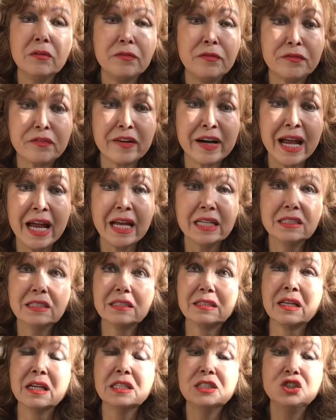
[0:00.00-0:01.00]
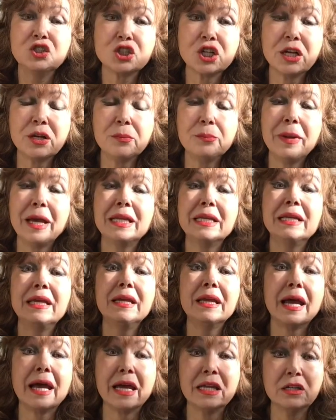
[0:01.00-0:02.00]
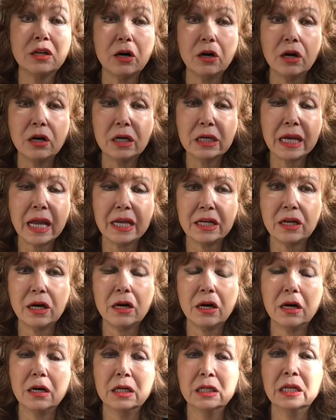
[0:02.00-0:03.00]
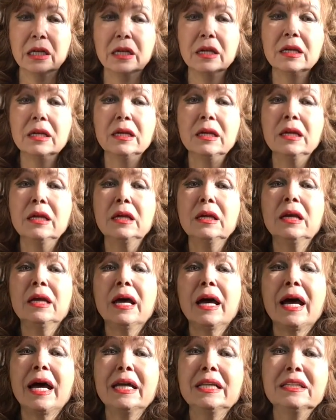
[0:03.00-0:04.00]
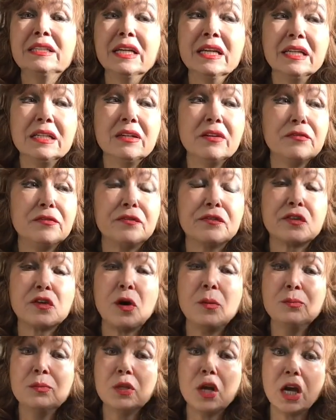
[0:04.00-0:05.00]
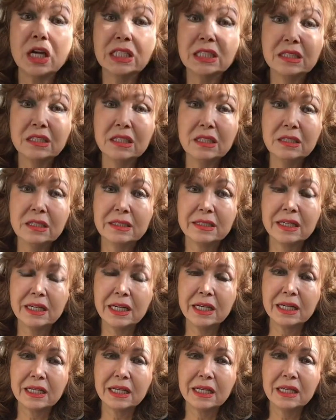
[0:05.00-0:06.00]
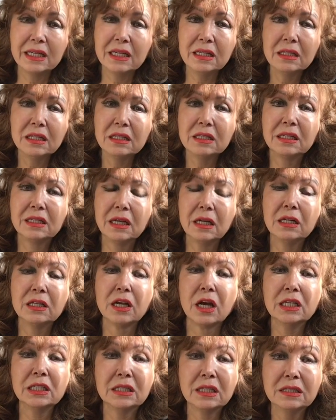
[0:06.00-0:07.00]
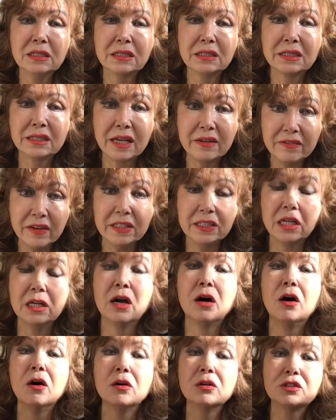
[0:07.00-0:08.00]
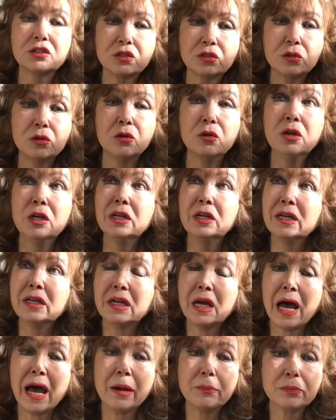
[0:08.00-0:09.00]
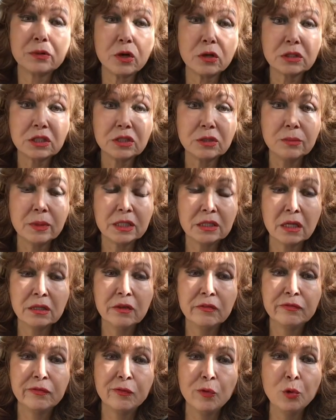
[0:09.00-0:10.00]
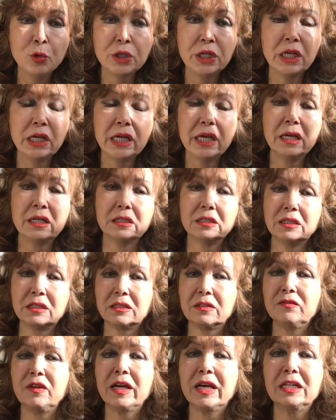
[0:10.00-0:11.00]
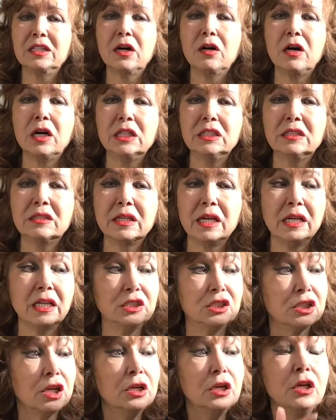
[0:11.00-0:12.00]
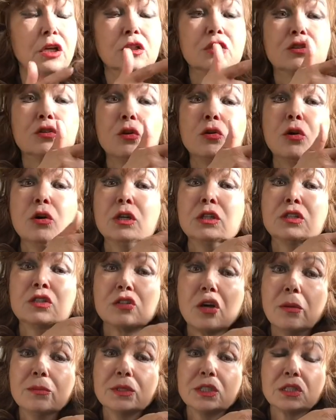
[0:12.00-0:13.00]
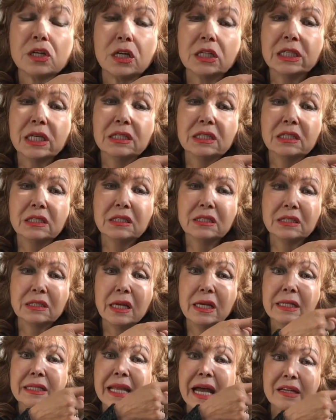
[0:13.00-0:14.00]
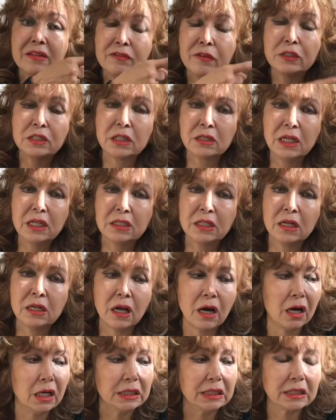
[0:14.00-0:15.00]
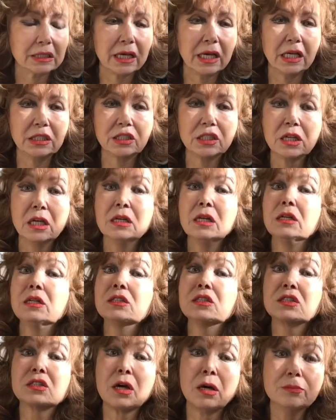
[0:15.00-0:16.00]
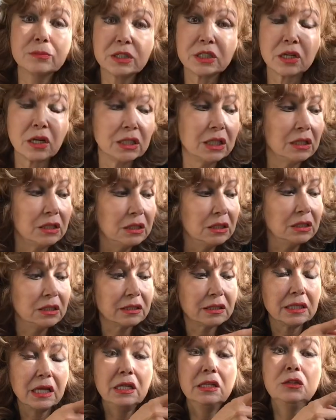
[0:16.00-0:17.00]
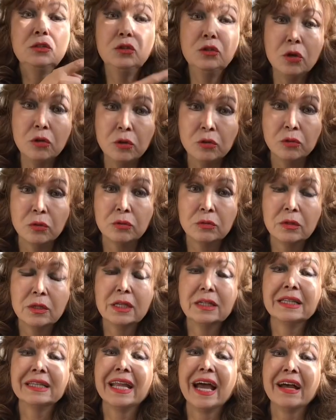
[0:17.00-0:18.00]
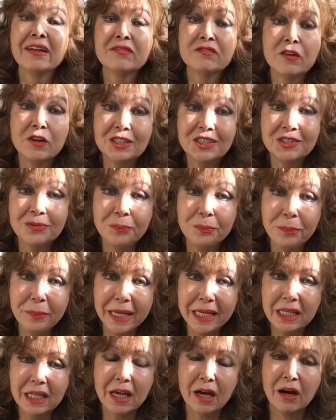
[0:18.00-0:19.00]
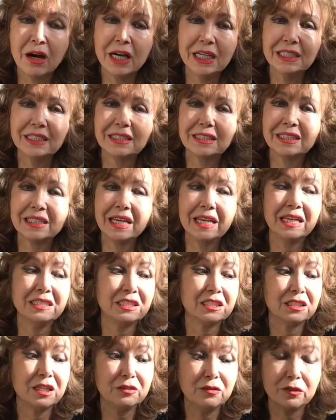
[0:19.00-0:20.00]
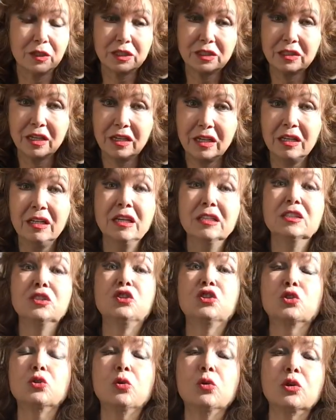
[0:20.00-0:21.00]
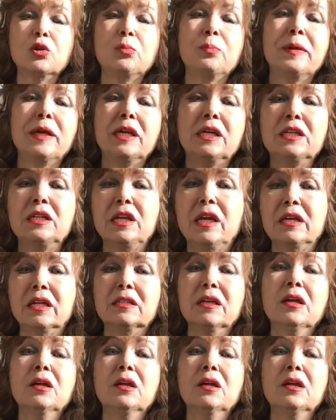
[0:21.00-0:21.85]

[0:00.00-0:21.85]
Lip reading: France, Germany, and on and on. And then from 1930 till 1970, also approximately 40 years, we had ice age. So some scientists say that was a little ice age. Some scientists say no, that was mini ice age. It was a short period.